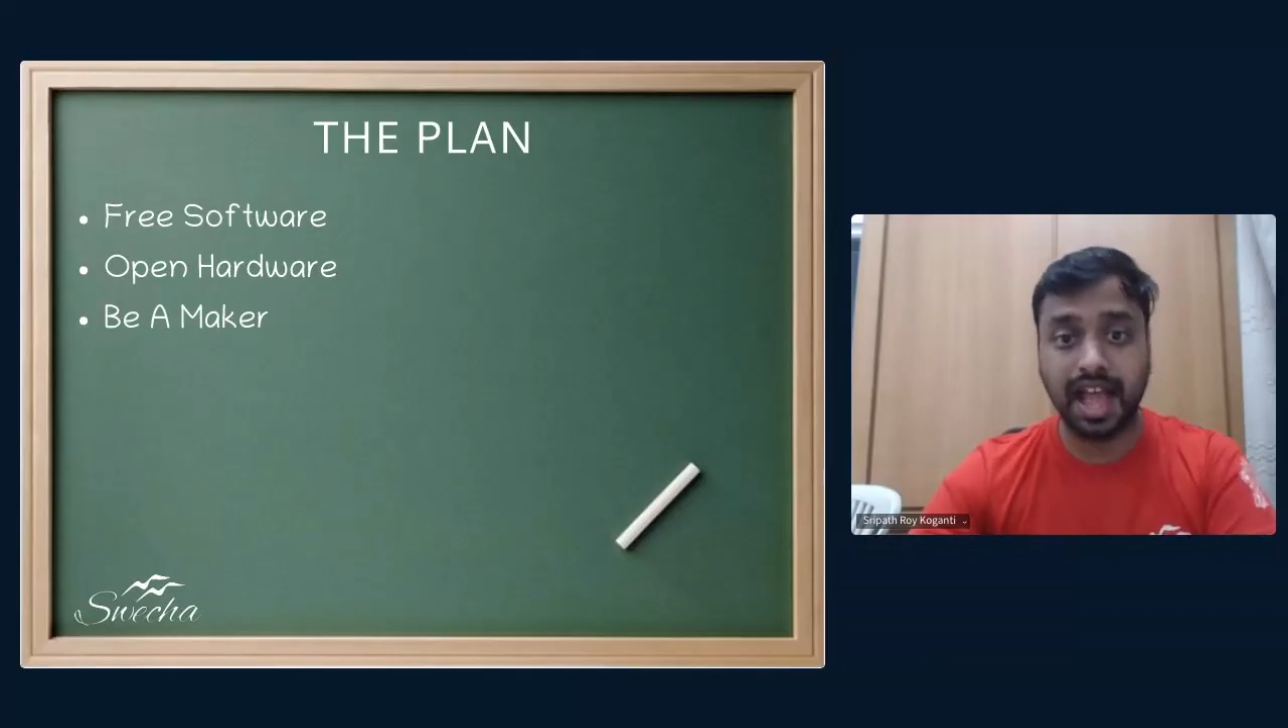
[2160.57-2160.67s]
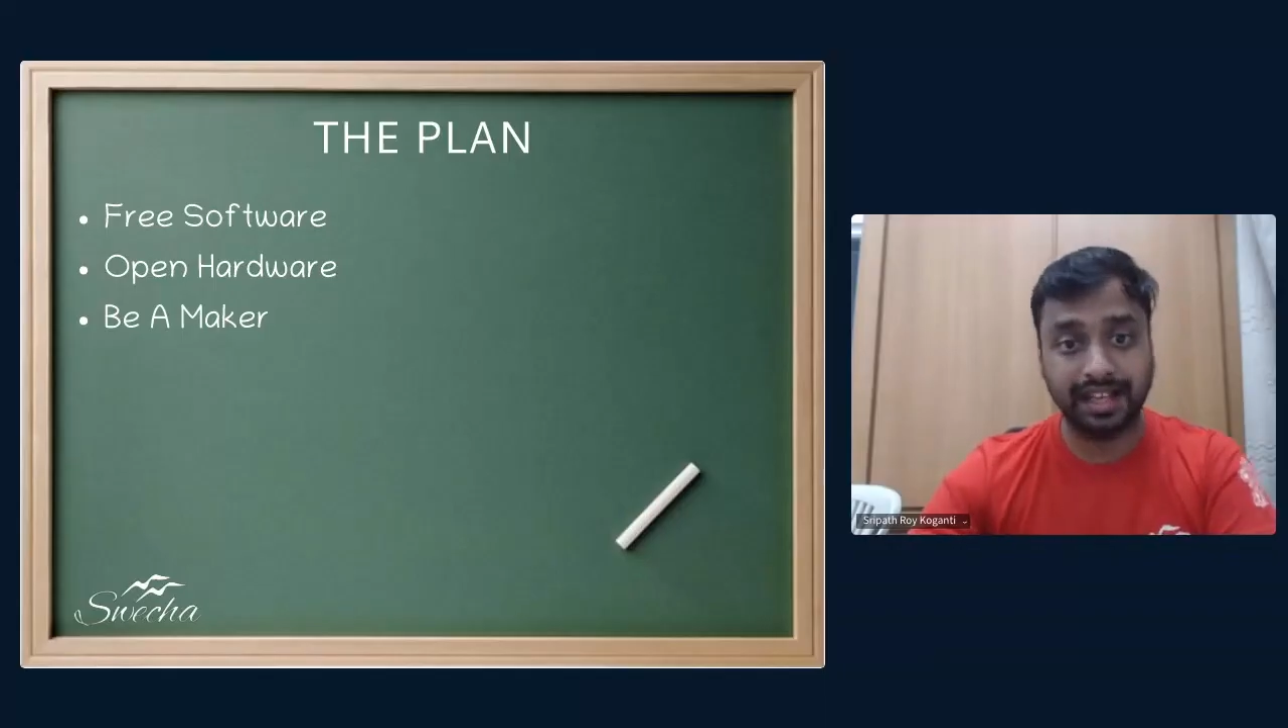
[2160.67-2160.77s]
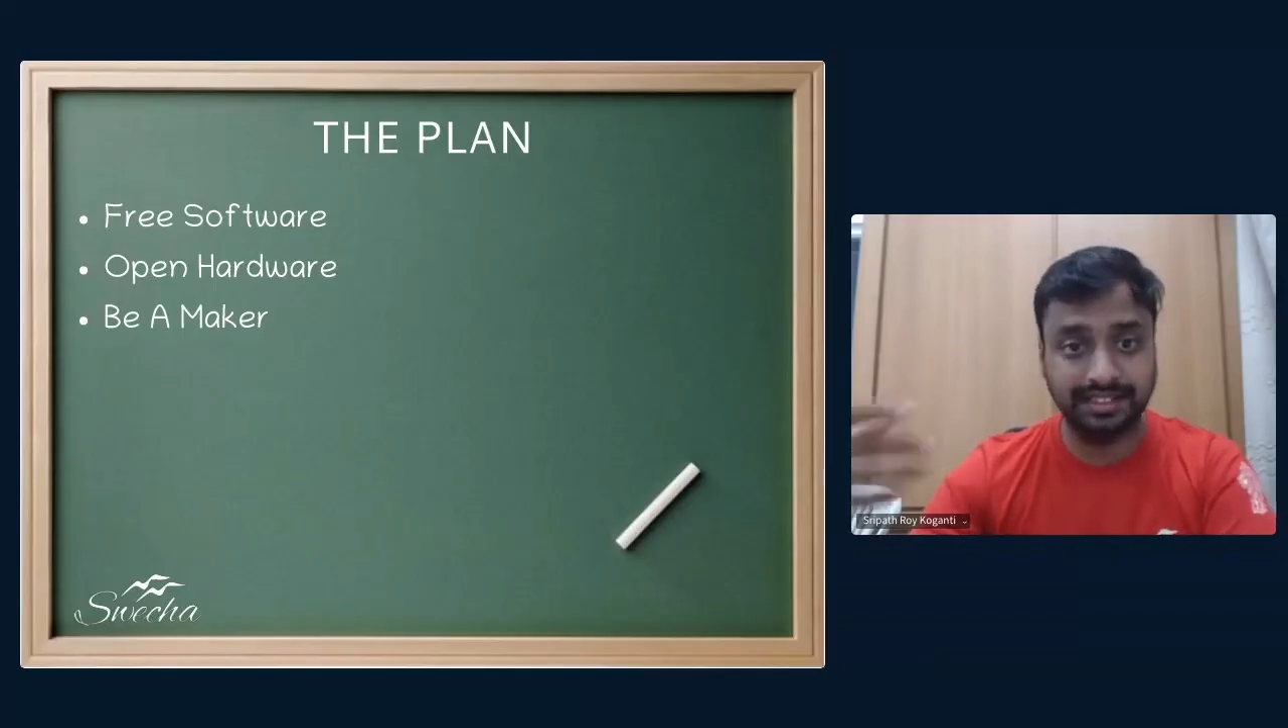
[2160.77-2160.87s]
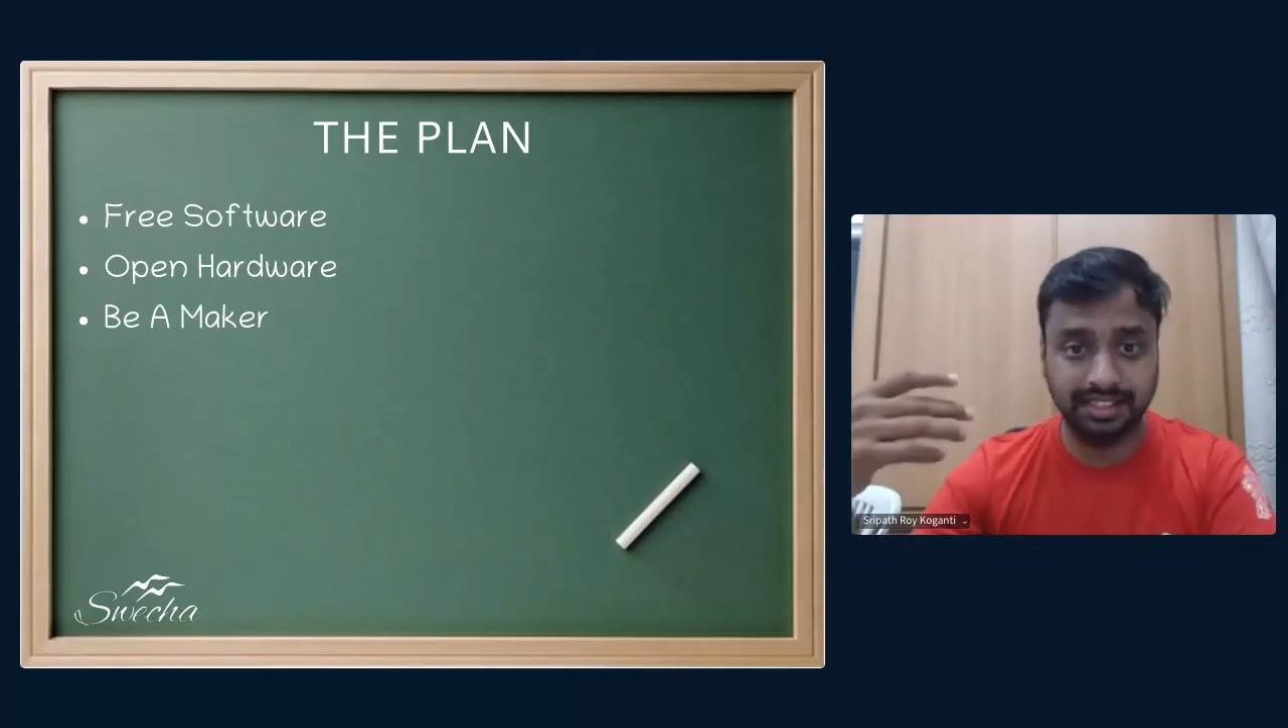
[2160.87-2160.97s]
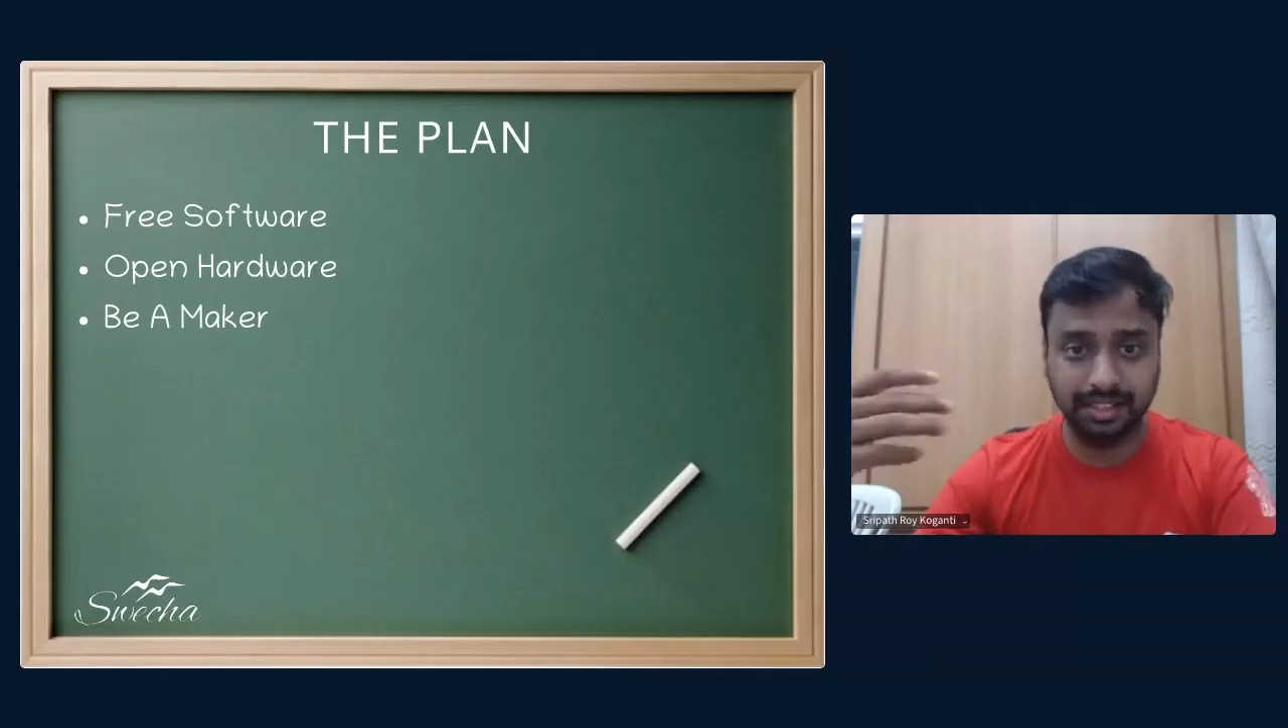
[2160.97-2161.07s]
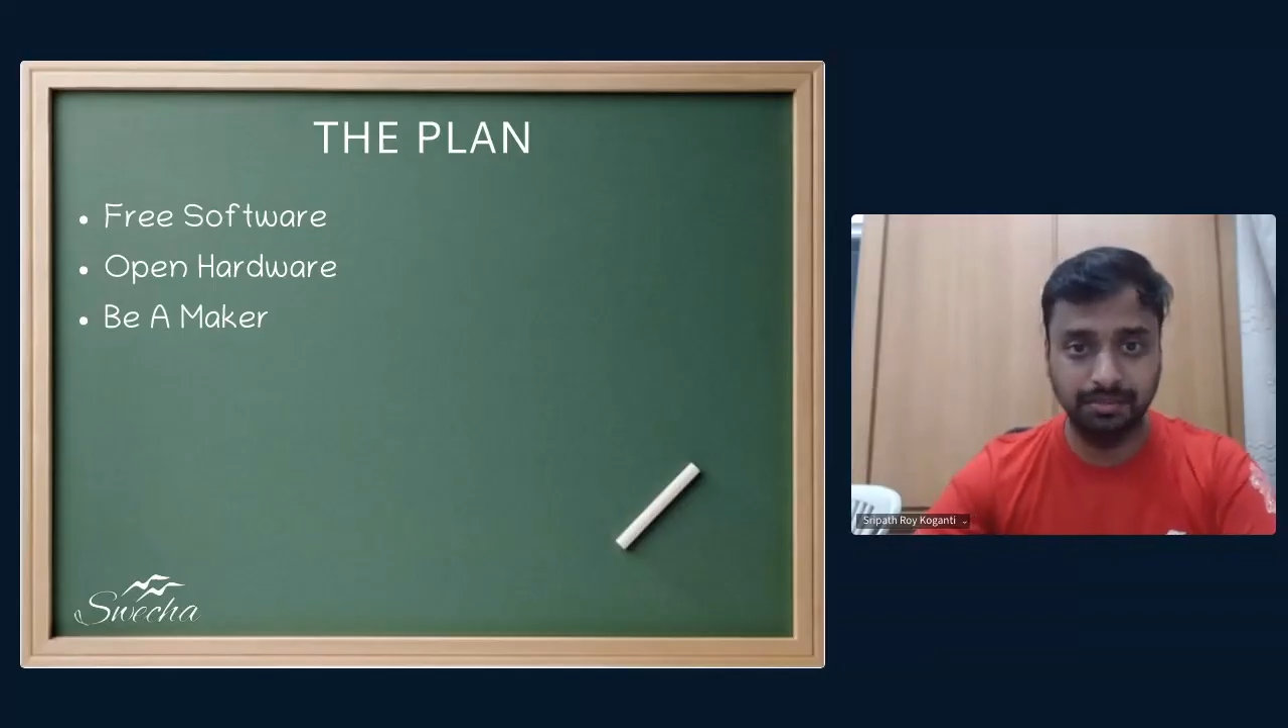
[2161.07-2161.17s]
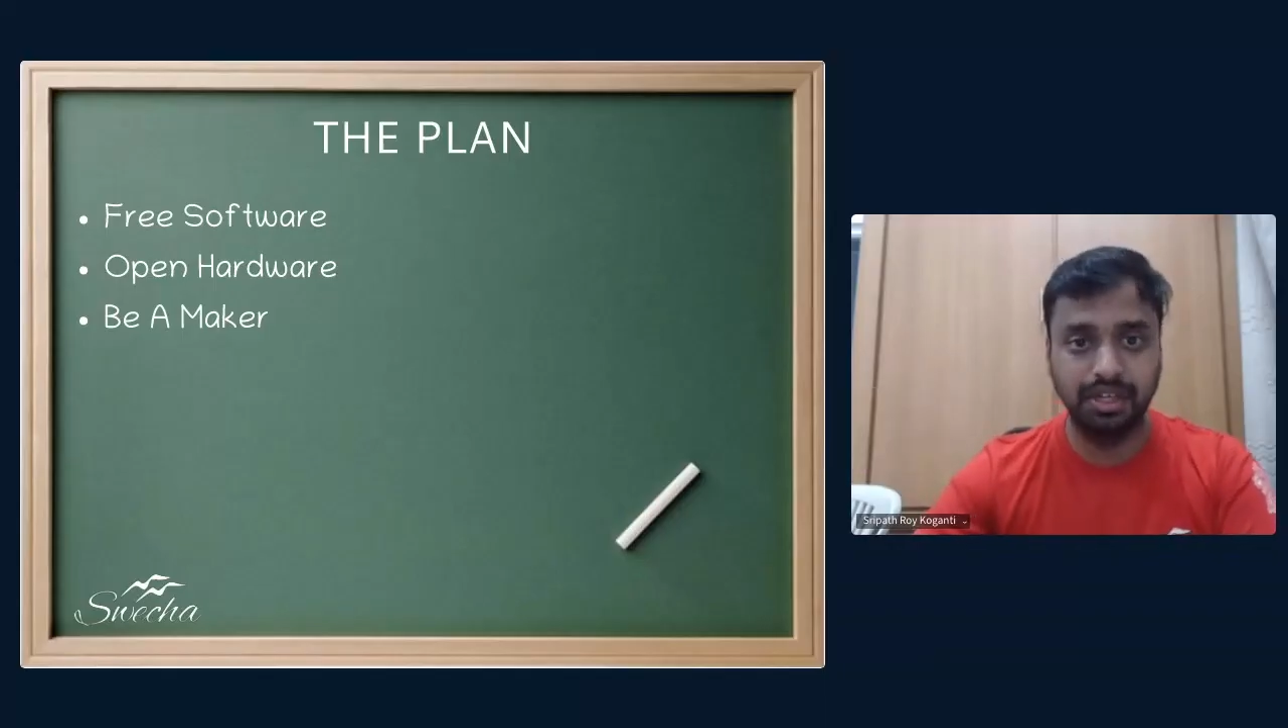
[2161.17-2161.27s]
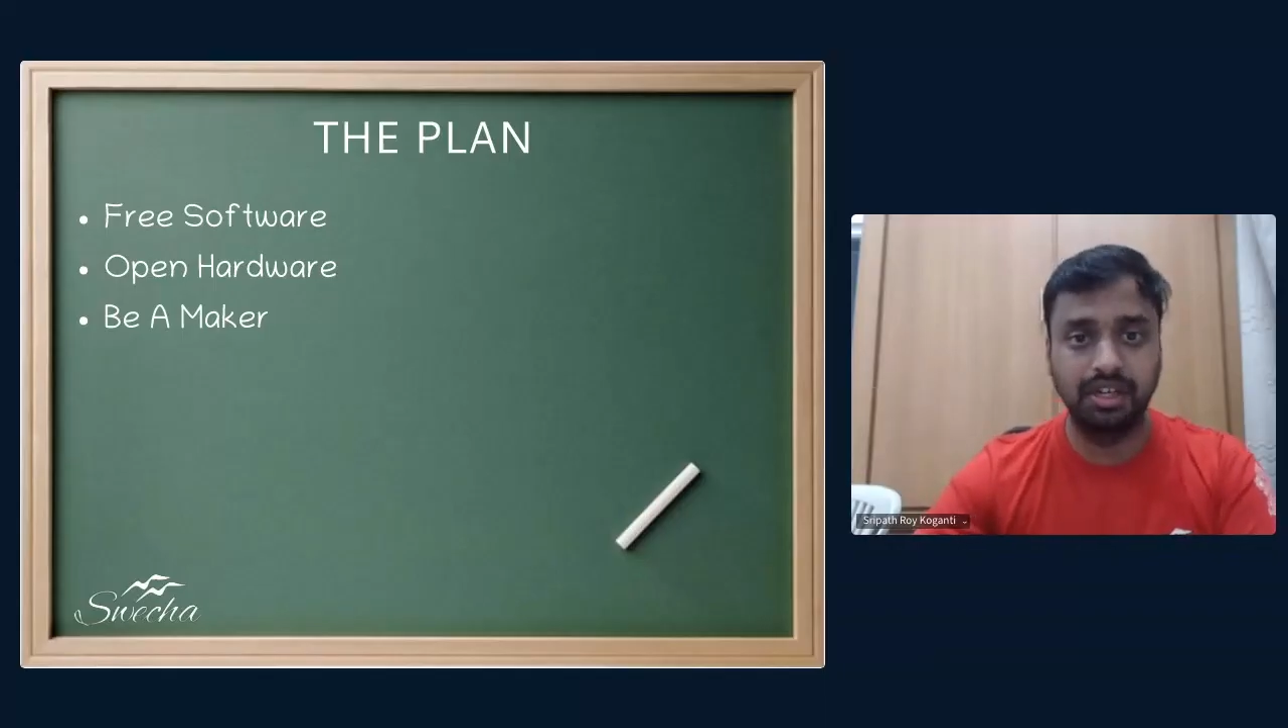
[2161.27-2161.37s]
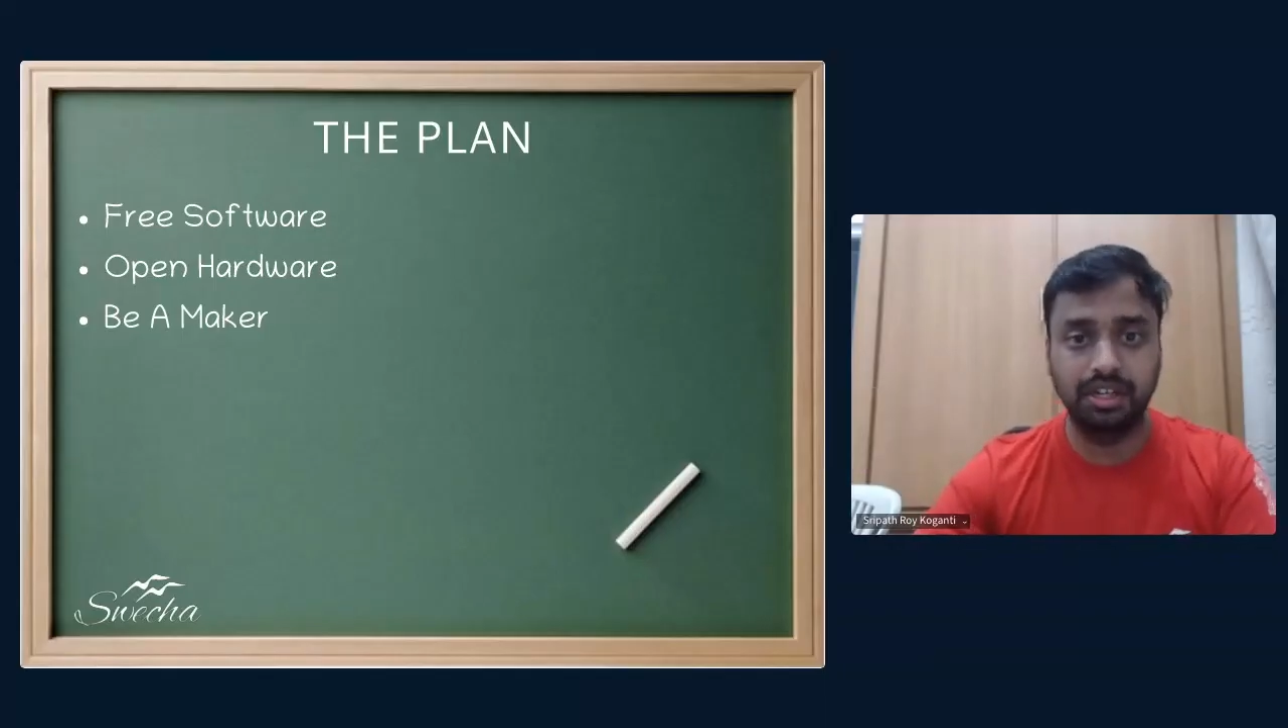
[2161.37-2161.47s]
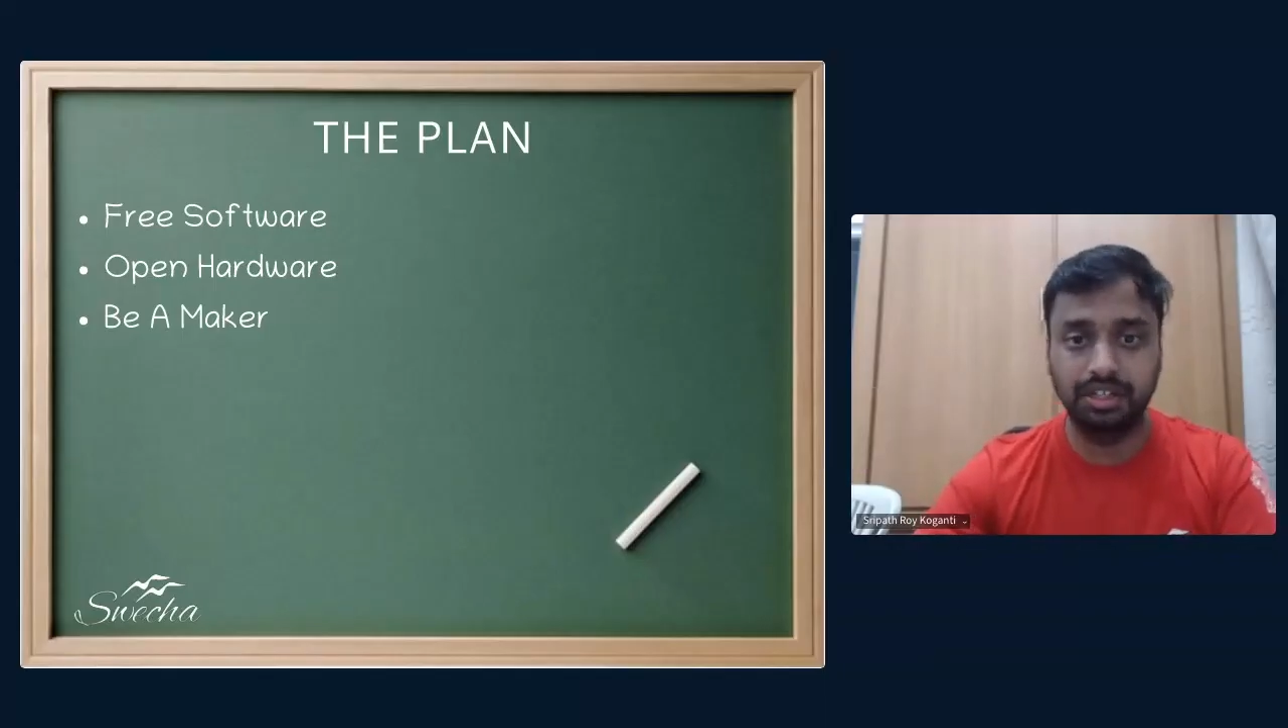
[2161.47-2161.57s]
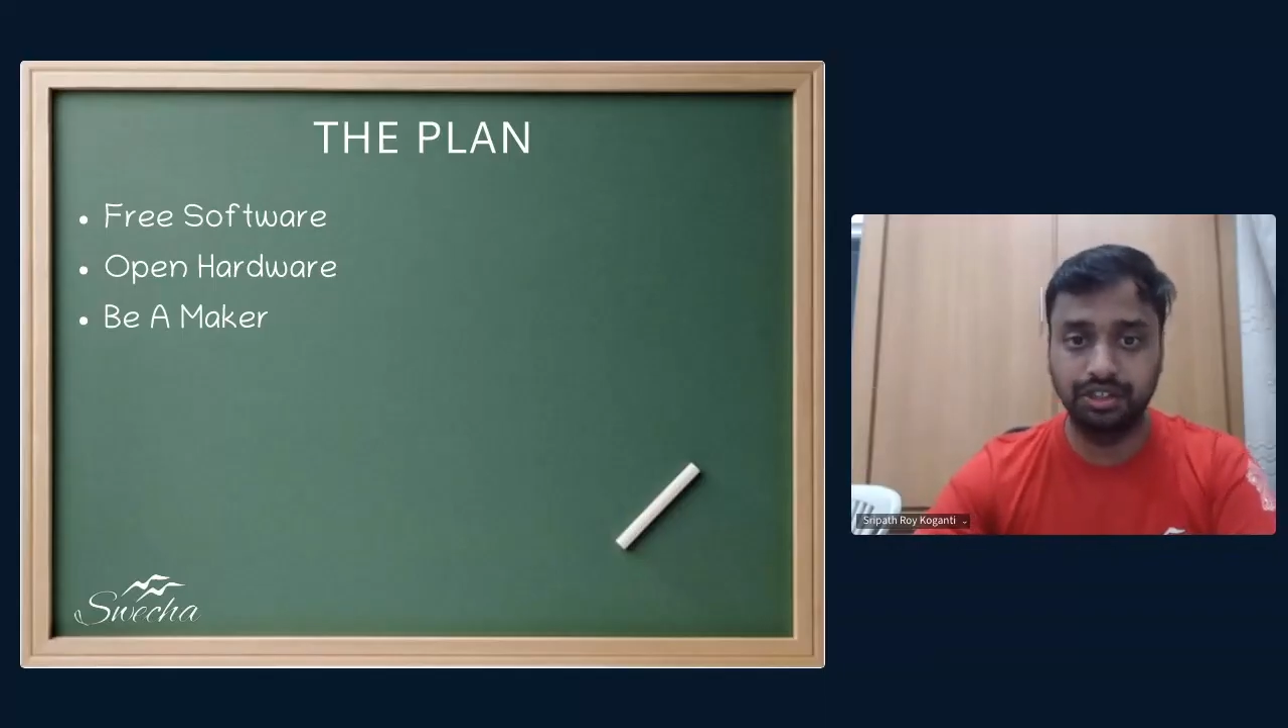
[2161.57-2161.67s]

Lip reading: accessible